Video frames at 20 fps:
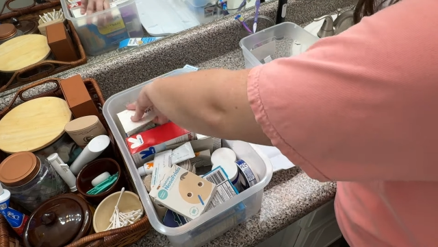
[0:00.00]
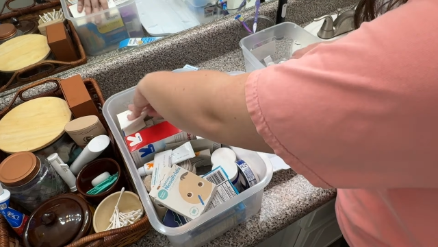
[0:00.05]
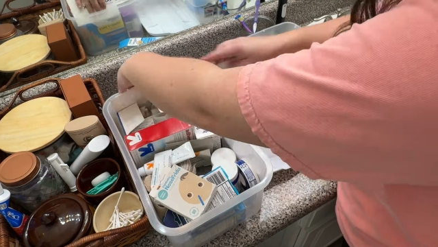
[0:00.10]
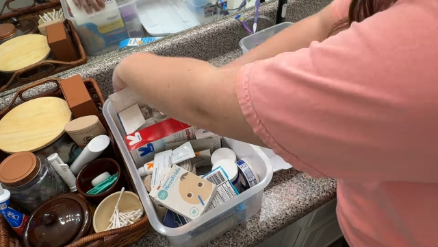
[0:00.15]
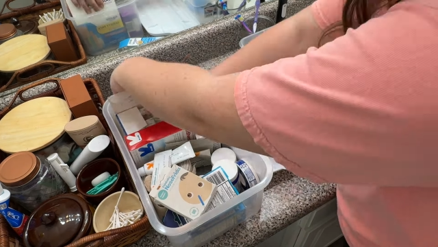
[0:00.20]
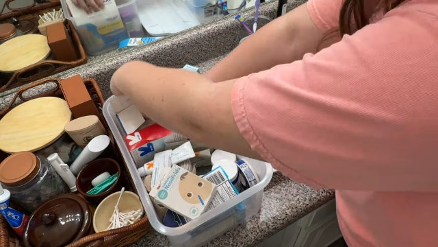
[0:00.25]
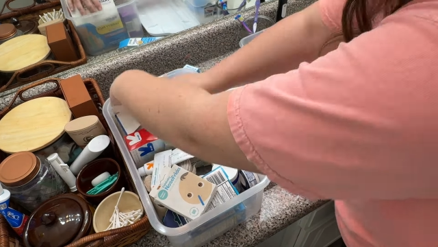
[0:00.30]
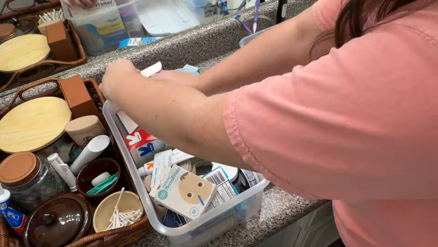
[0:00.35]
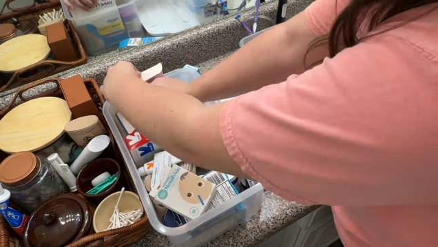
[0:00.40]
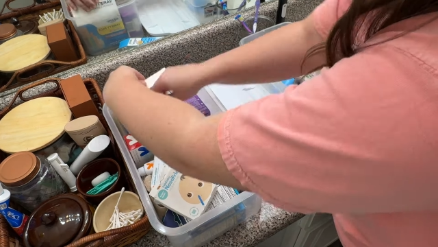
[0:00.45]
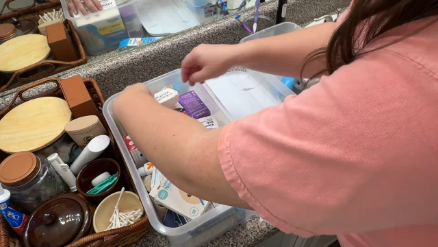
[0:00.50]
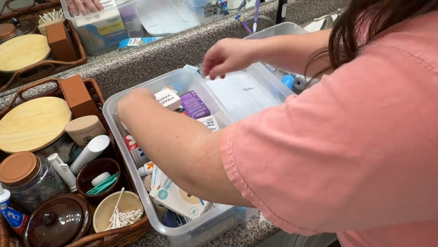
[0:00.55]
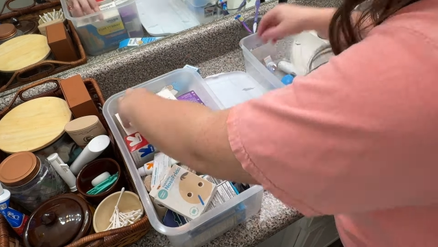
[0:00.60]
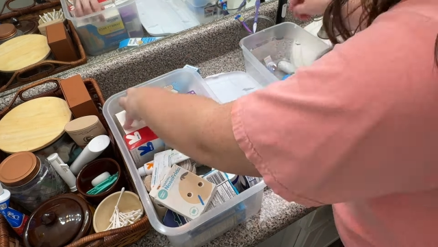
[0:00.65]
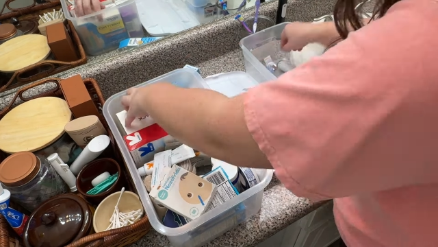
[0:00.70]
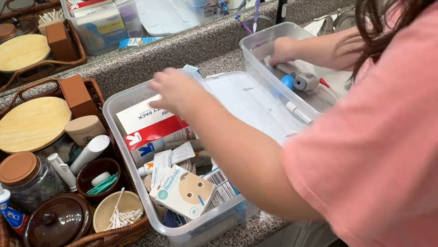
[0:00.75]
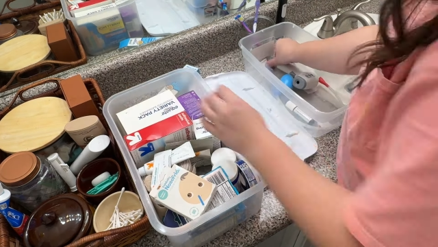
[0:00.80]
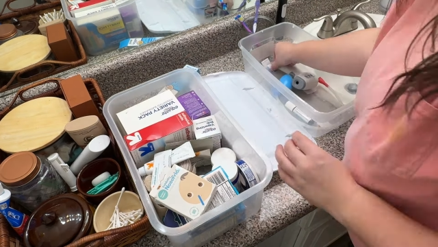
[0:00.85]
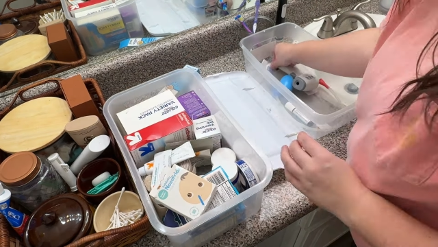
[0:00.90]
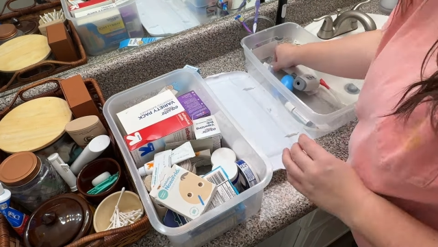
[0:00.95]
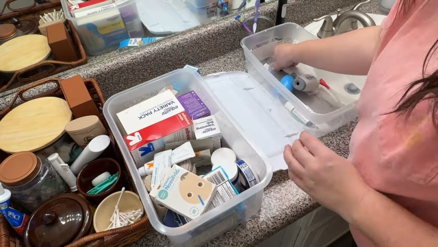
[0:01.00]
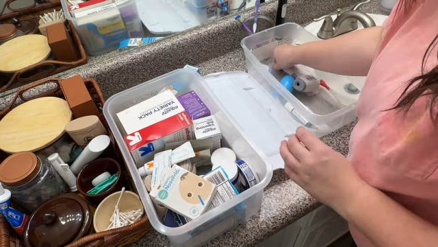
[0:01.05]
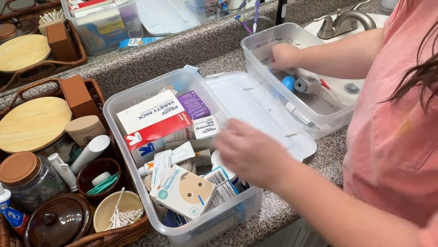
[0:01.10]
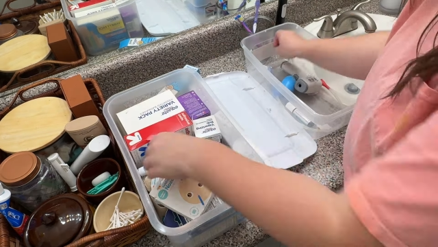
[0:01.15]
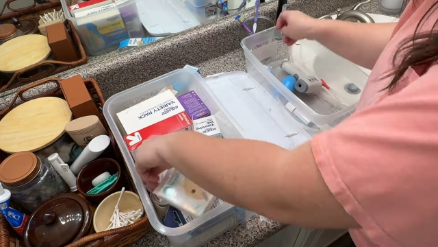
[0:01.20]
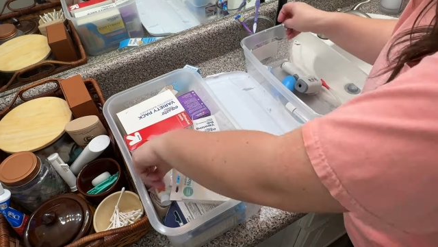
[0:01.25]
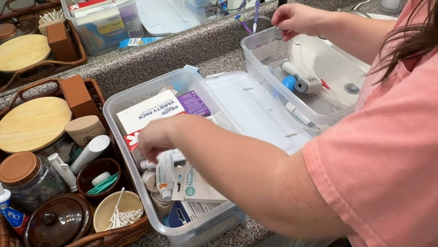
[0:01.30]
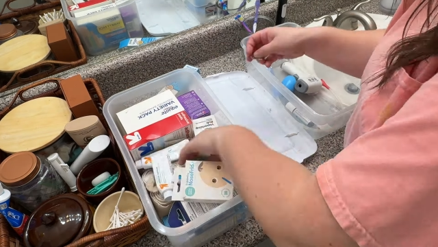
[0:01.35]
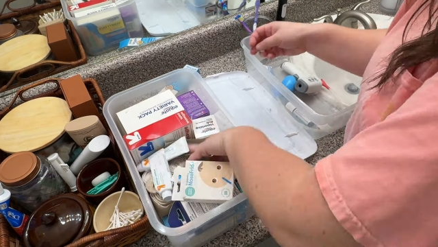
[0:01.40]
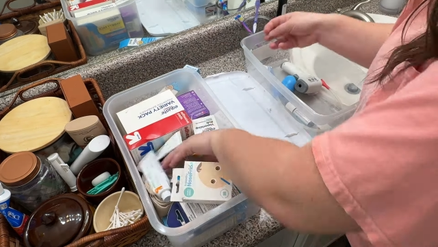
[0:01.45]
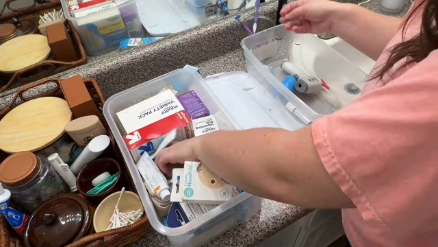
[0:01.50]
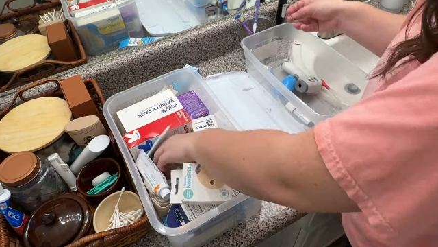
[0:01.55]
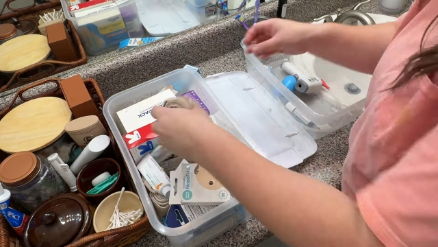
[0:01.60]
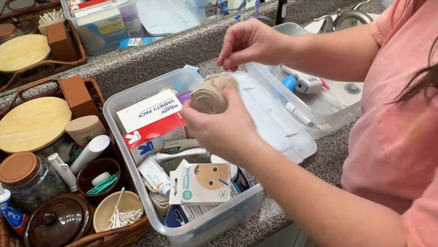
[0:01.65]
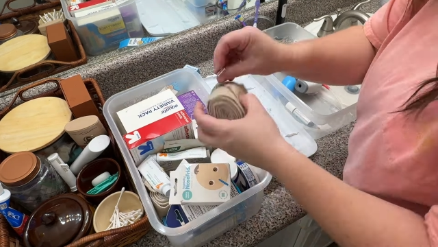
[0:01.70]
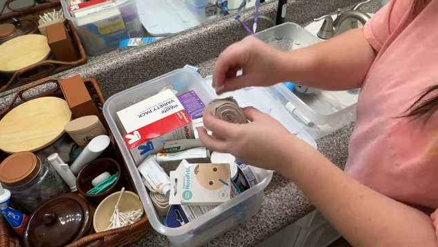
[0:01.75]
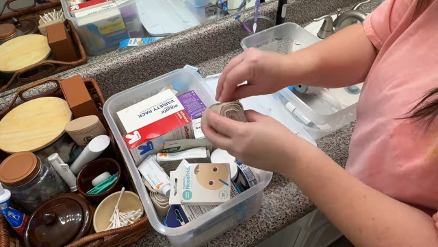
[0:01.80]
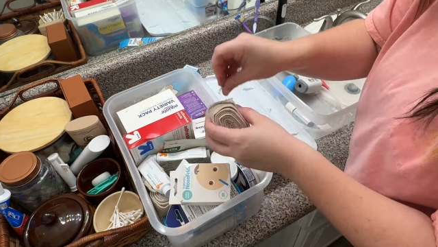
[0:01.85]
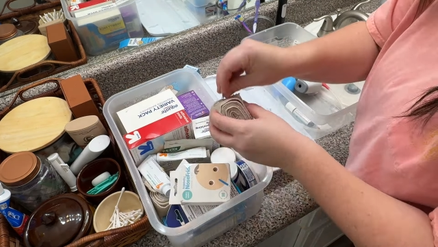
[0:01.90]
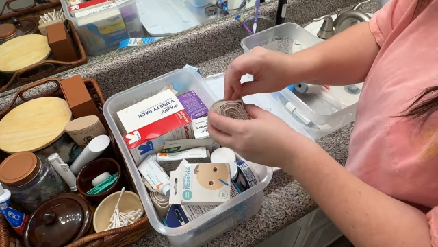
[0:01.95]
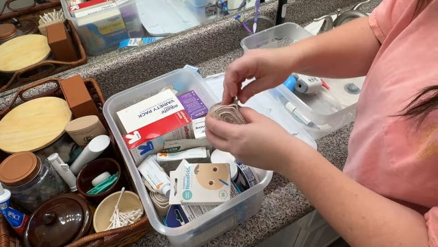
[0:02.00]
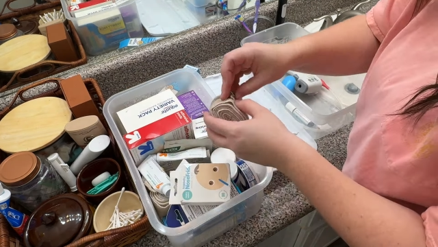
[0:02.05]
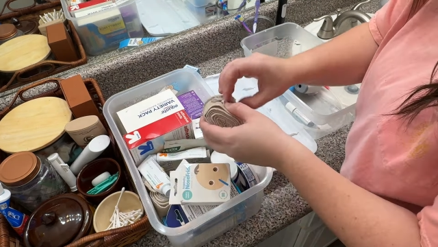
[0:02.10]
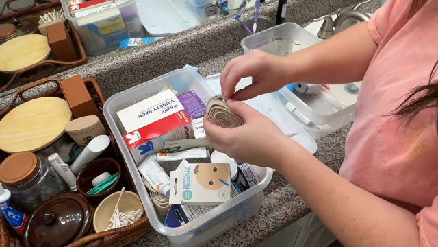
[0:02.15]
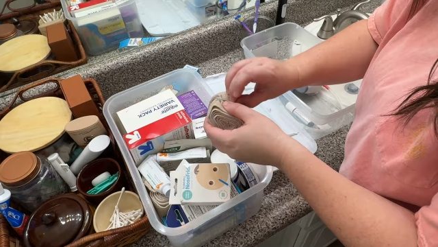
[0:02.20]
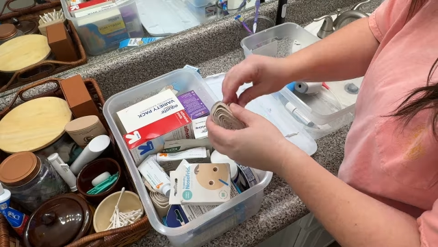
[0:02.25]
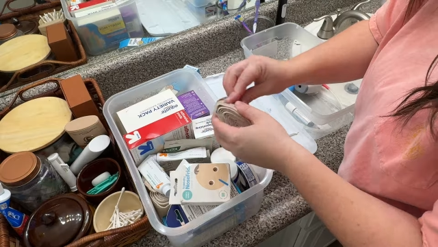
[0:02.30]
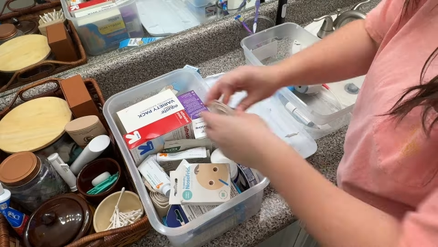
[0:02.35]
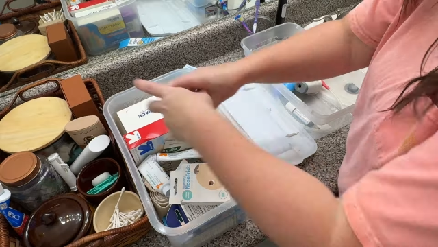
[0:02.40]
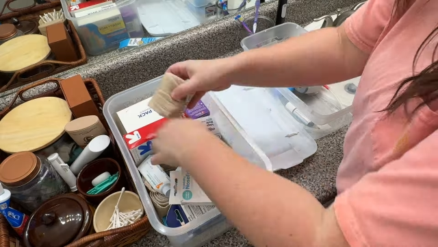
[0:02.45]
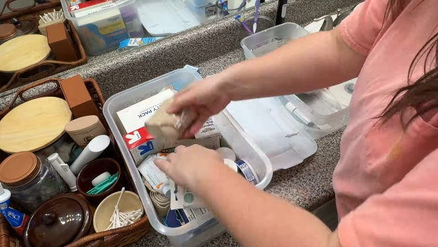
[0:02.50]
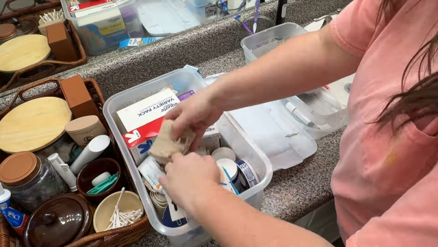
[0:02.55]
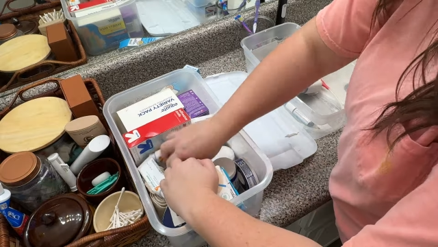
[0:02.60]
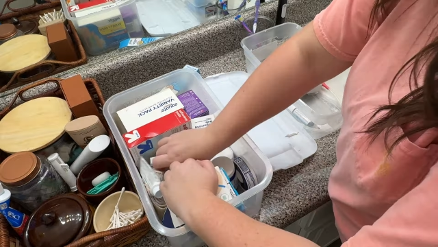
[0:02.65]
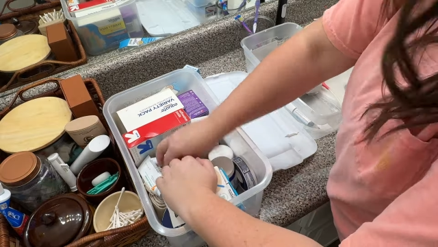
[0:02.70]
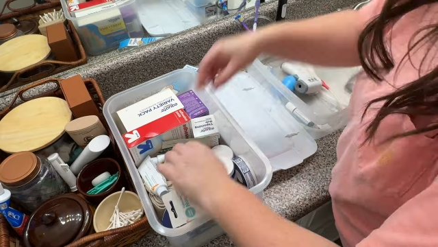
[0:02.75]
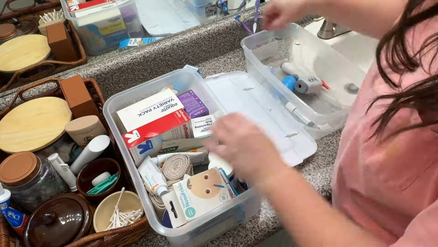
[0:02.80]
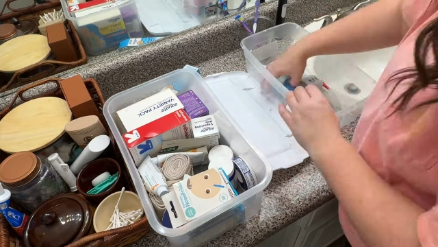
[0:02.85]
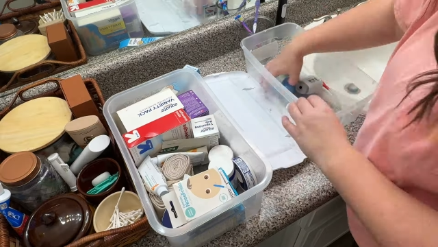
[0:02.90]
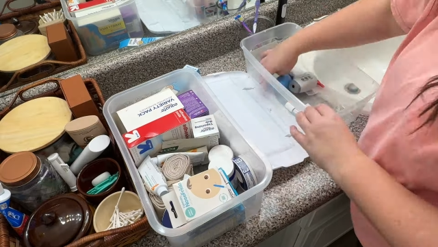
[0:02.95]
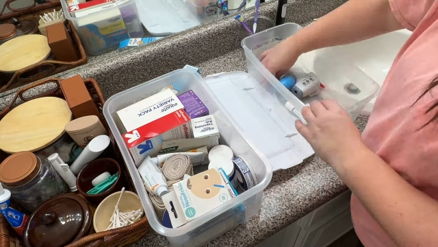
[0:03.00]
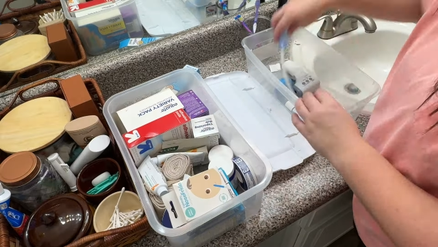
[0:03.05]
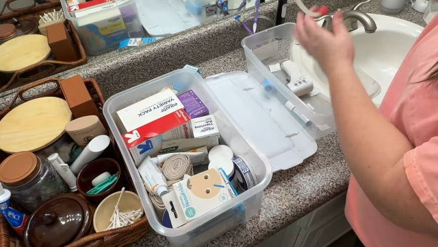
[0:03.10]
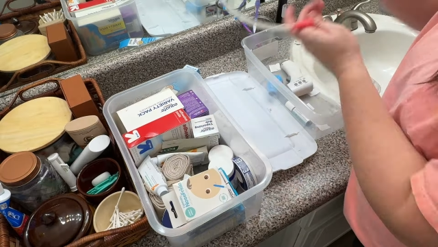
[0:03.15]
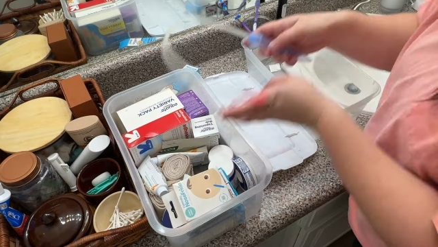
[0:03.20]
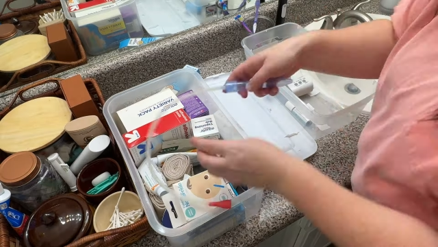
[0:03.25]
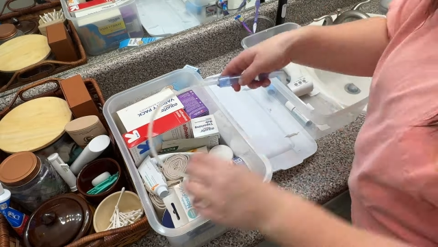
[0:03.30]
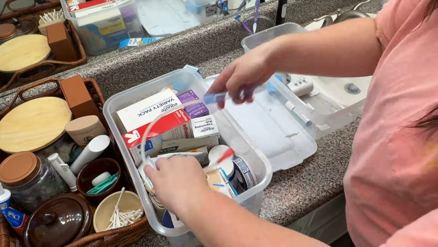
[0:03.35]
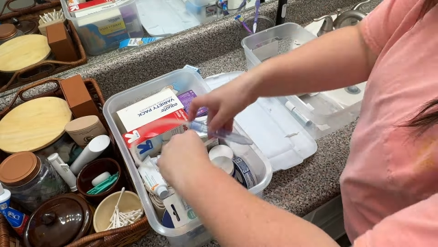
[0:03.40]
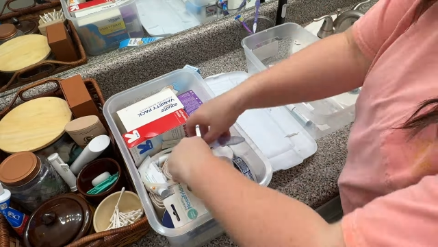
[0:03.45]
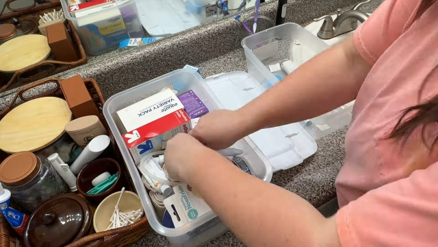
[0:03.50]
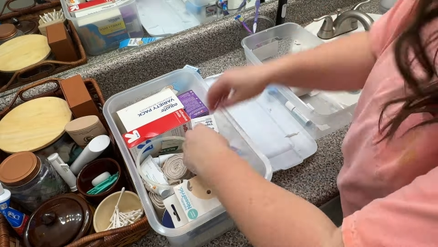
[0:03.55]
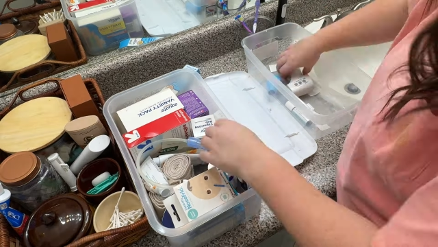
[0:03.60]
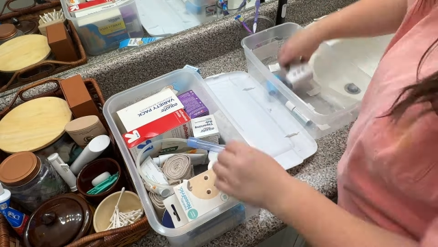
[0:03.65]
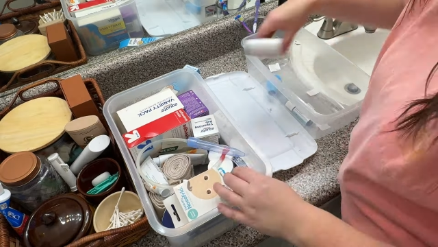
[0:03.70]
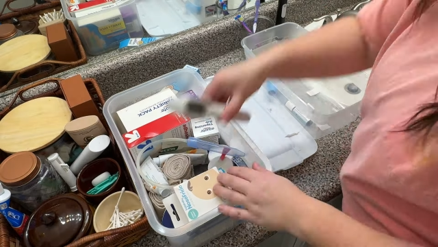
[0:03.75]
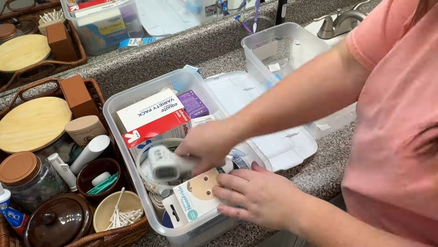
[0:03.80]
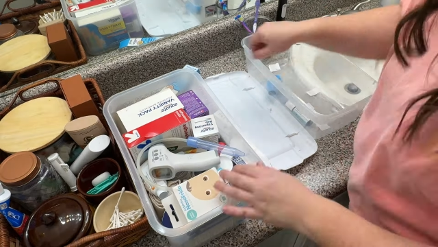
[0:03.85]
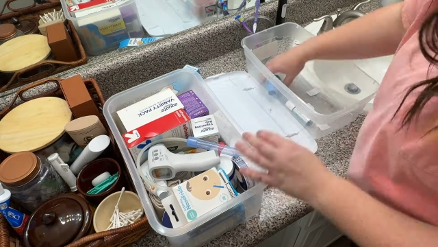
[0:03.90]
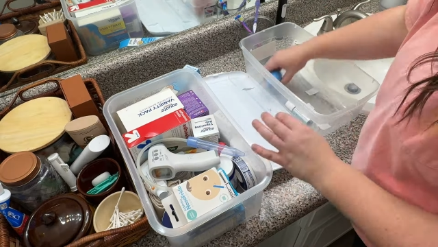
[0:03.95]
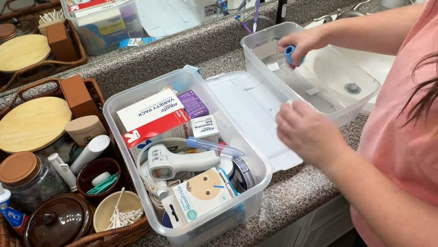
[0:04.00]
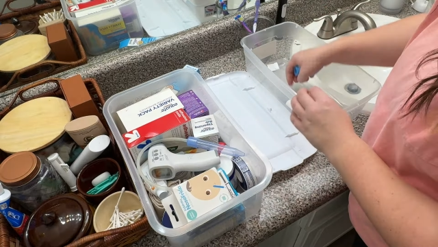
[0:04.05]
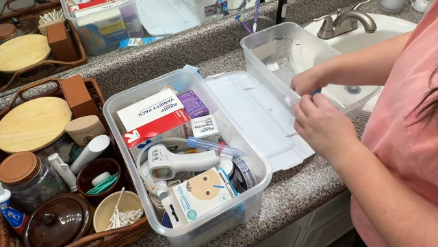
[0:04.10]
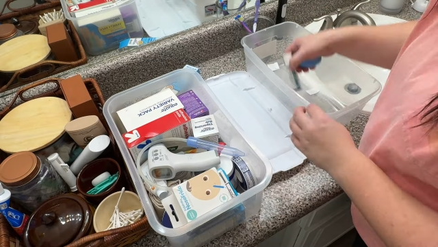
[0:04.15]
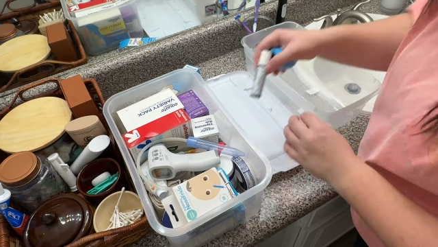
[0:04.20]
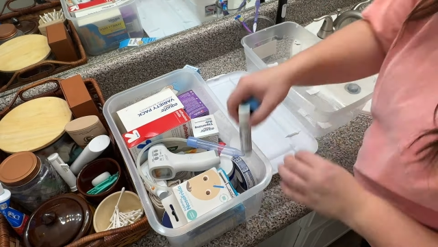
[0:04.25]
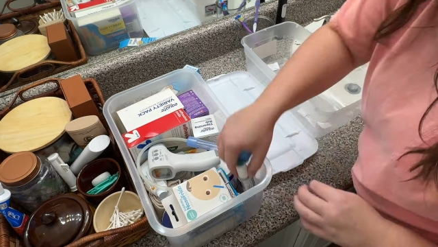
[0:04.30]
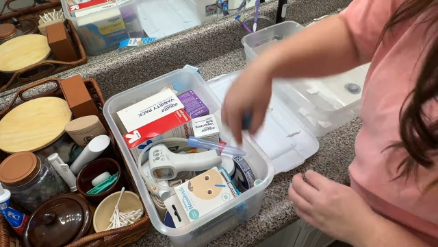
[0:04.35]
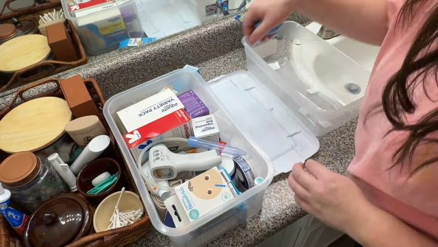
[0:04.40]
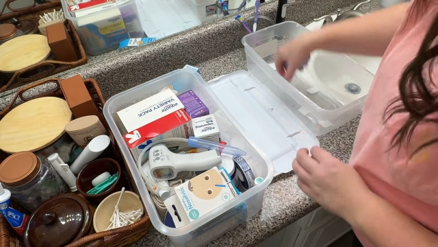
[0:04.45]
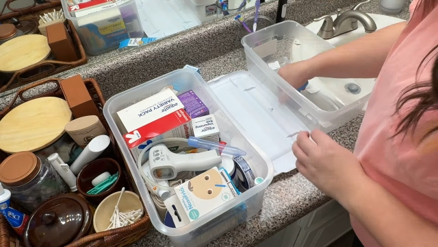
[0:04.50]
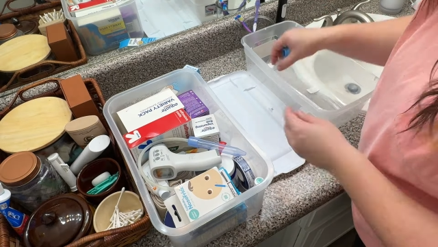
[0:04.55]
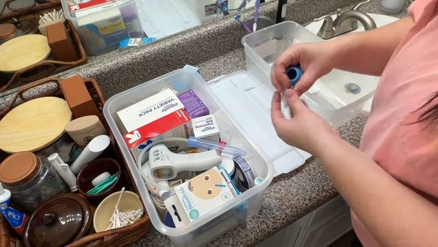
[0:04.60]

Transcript: [unreadable: no face in view]